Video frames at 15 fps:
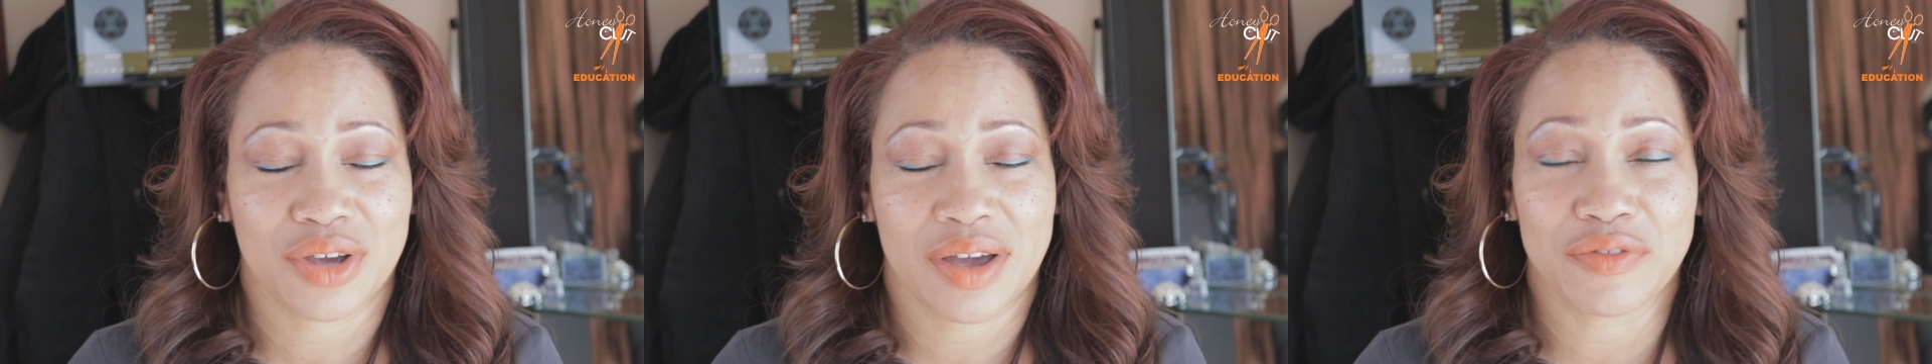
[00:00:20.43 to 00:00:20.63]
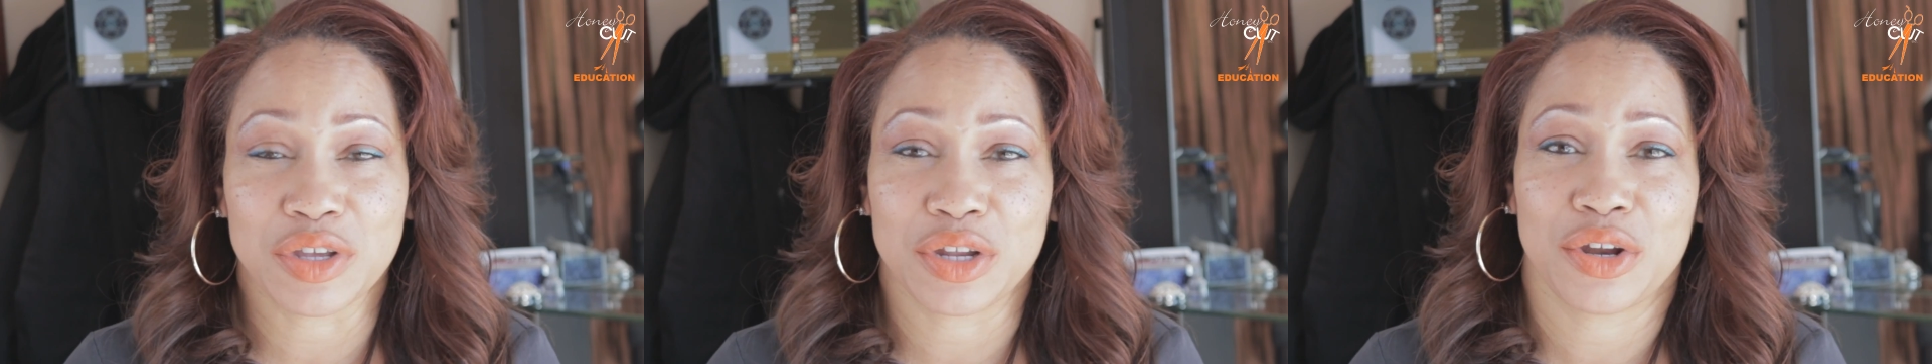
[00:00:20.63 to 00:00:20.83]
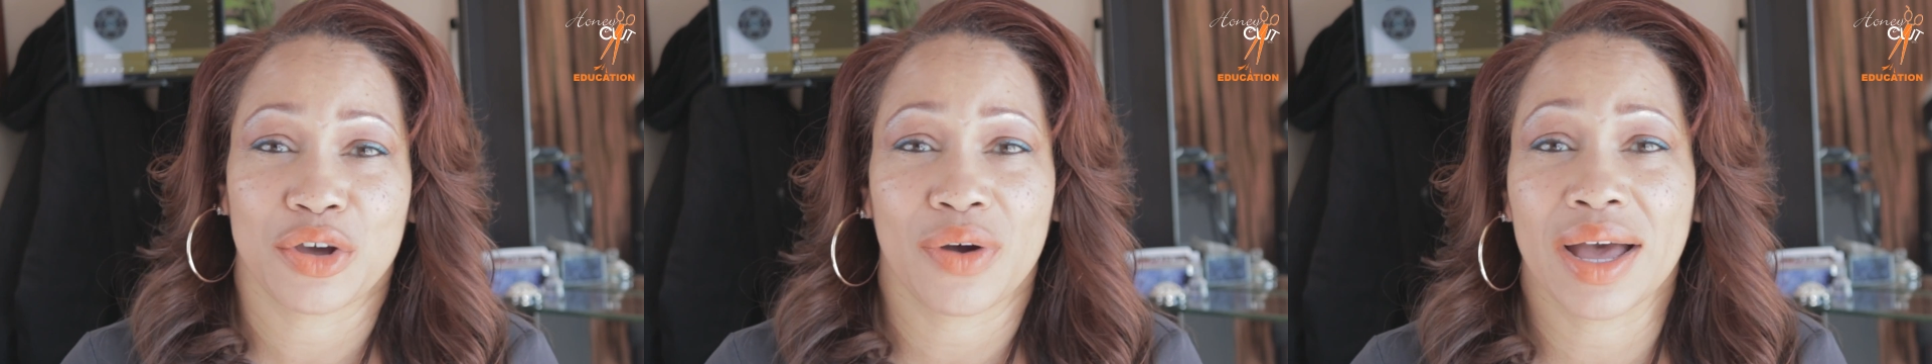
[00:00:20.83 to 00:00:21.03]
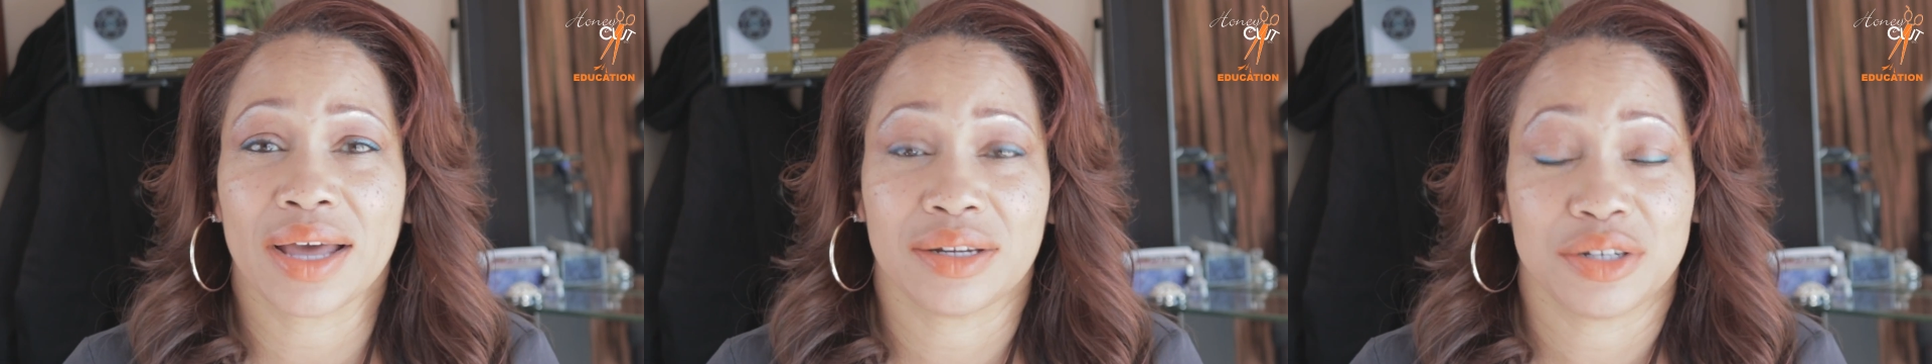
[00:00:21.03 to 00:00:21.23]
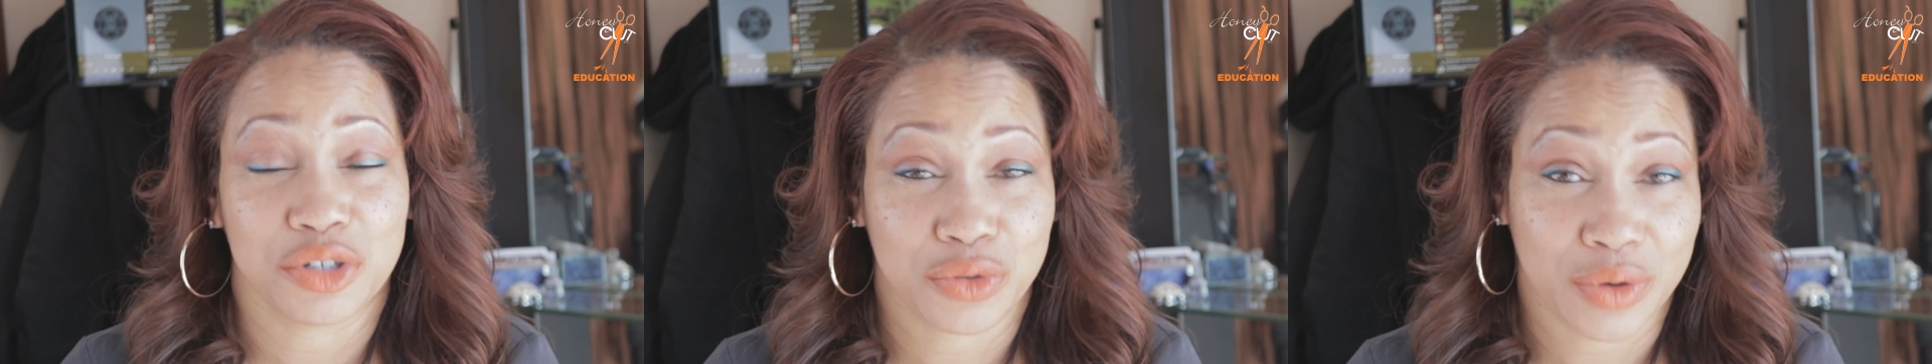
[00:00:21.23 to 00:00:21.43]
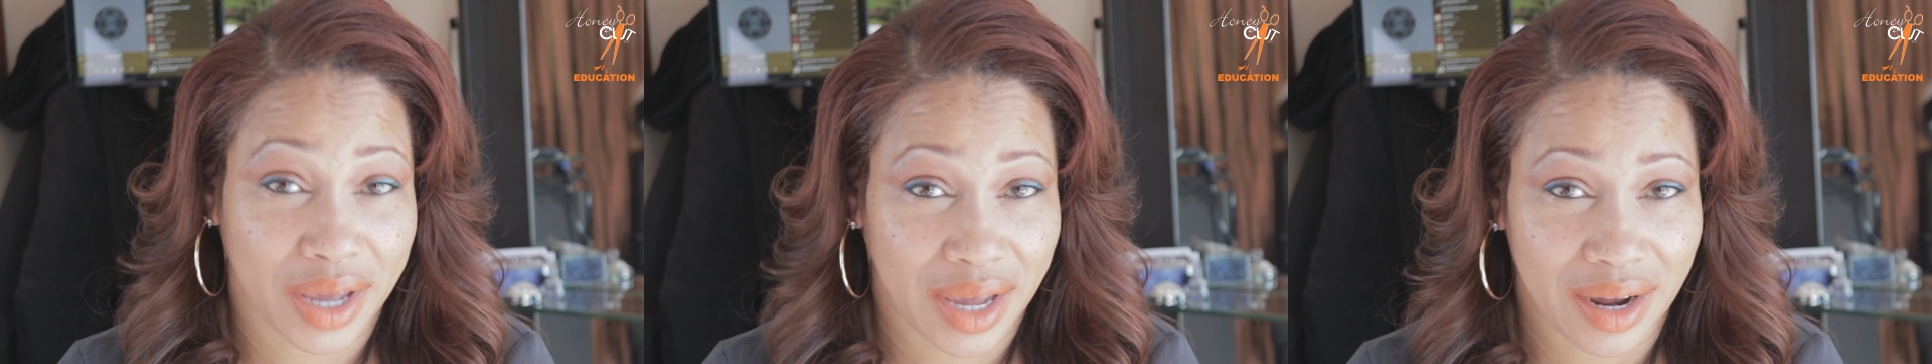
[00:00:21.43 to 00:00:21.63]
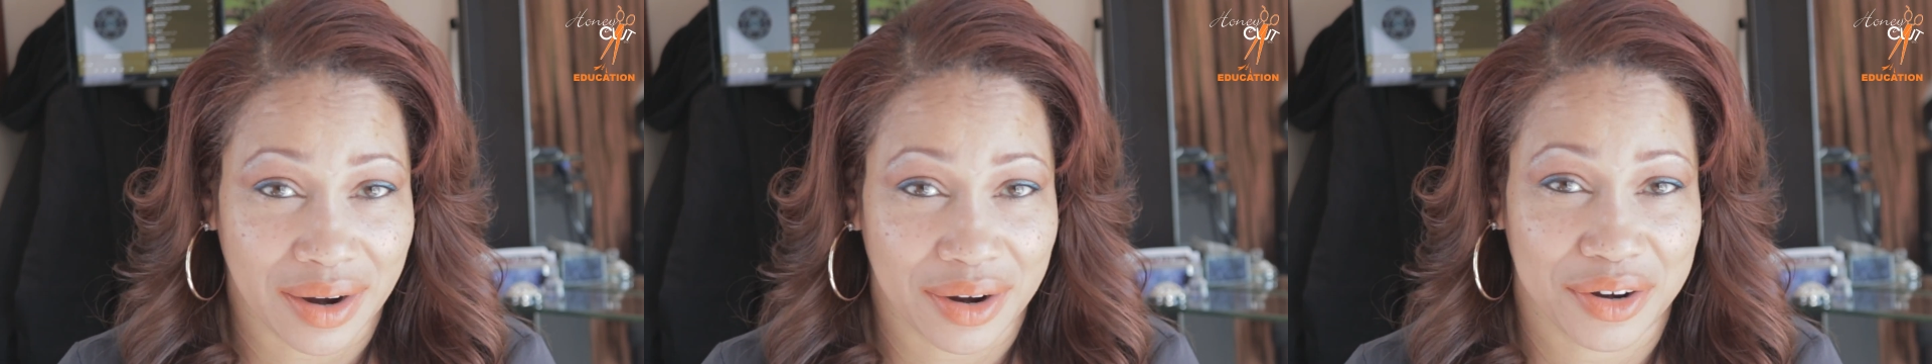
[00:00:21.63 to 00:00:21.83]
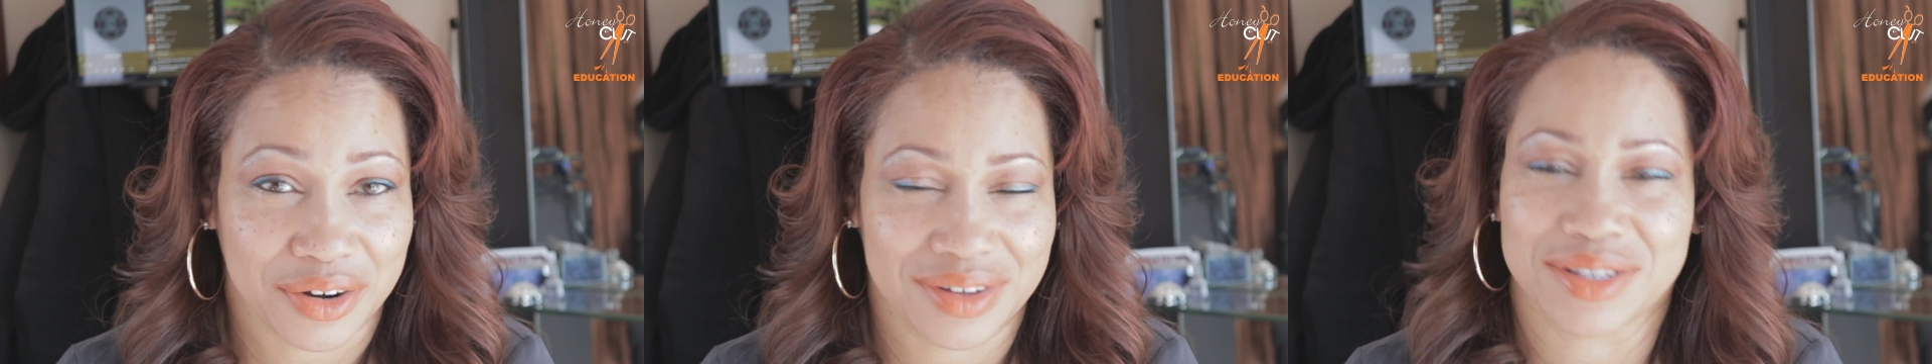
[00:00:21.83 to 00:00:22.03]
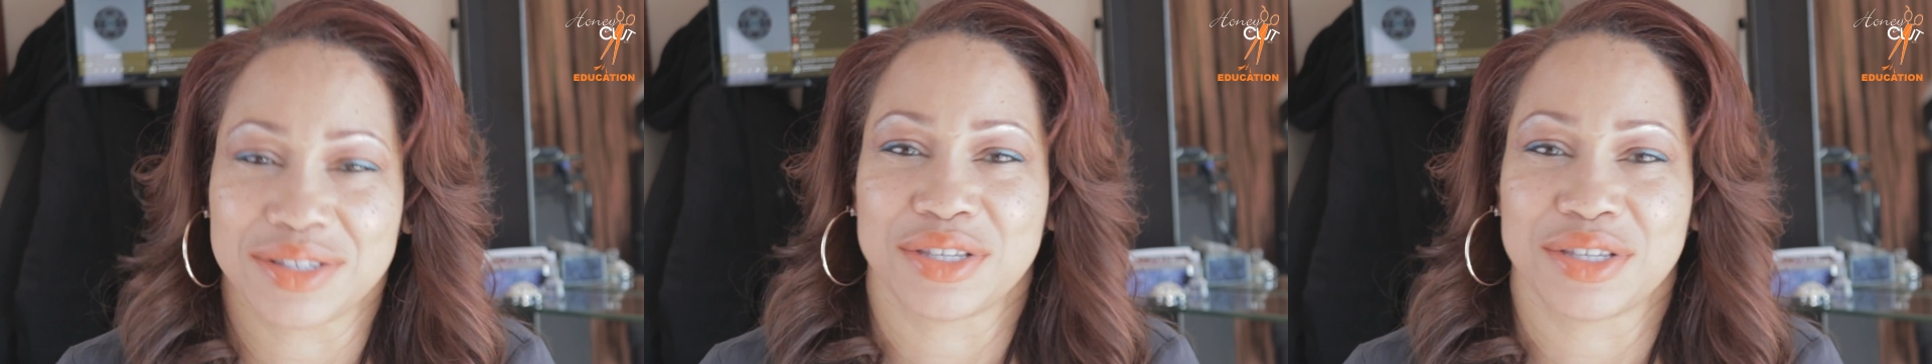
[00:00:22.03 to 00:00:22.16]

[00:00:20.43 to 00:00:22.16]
you have to know how to do hair.